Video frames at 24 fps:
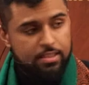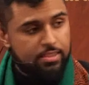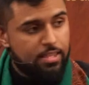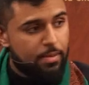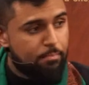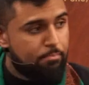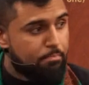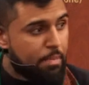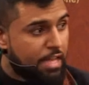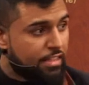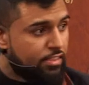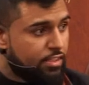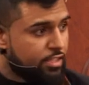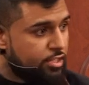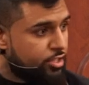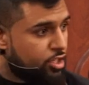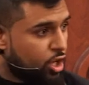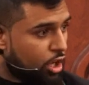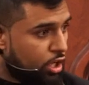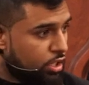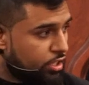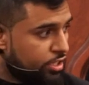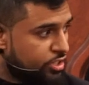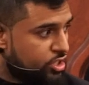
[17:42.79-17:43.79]
the
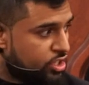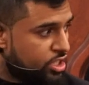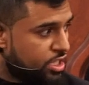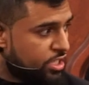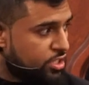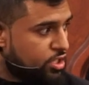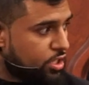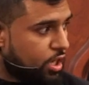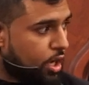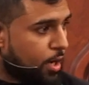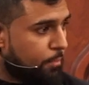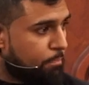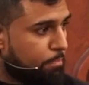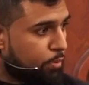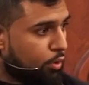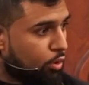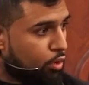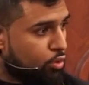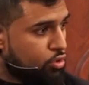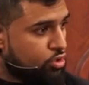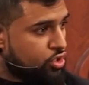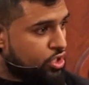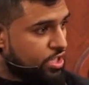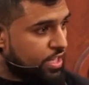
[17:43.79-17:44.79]
methodology to
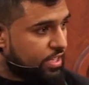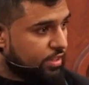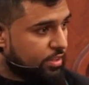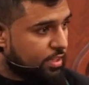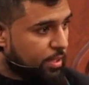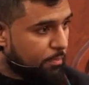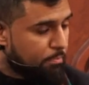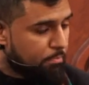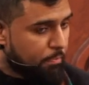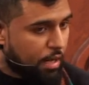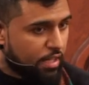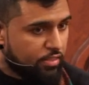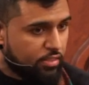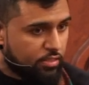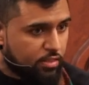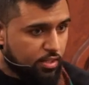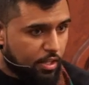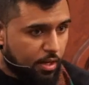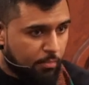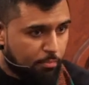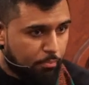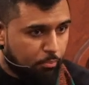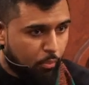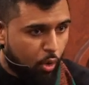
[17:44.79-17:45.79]
approaching the
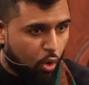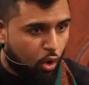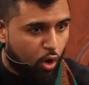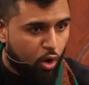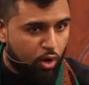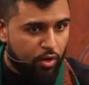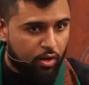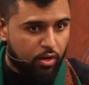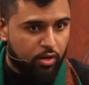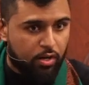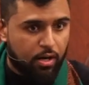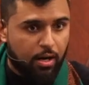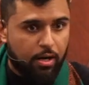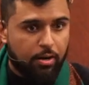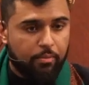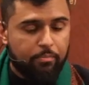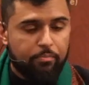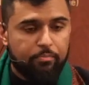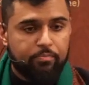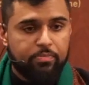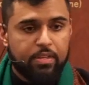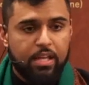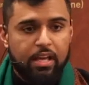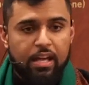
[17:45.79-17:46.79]
month of
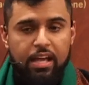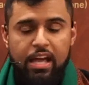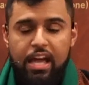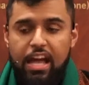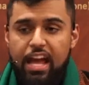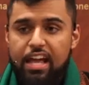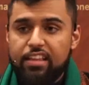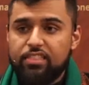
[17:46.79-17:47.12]
Muharram,